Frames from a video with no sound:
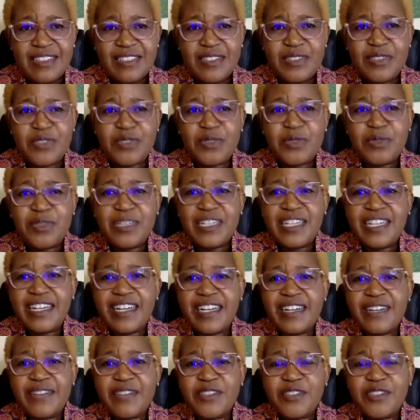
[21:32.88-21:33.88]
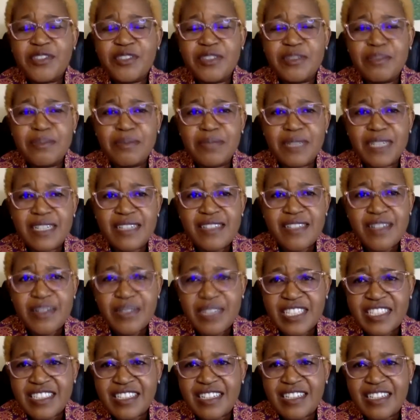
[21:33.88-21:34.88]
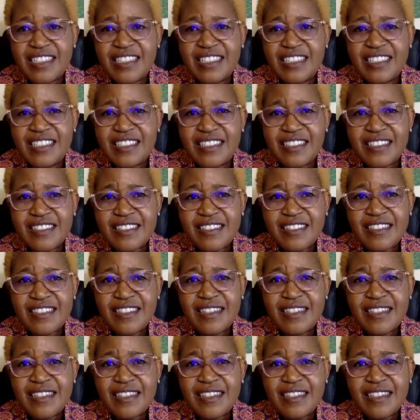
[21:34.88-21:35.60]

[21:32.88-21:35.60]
So we have to embrace our challenges.